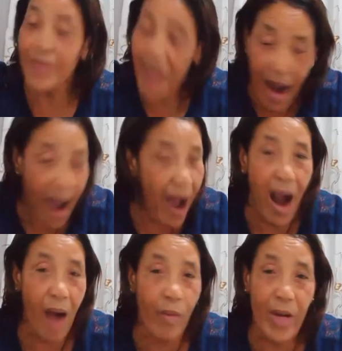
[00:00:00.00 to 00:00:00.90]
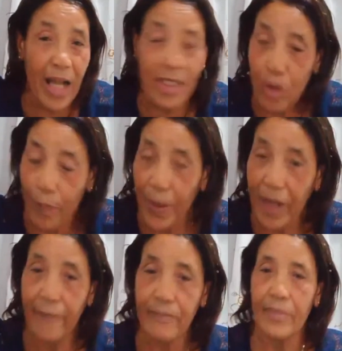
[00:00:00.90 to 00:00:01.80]
There are, we're not
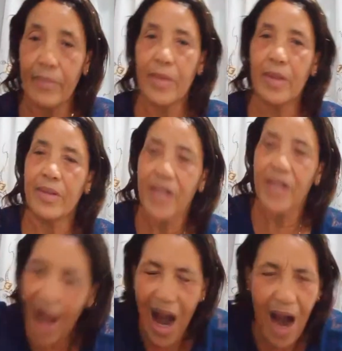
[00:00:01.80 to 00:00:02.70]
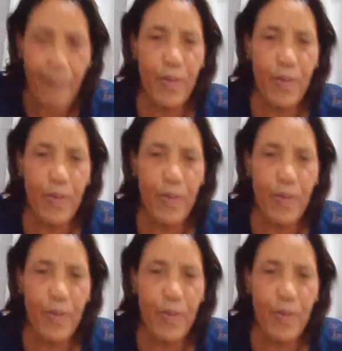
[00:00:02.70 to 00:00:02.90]
stupid. There are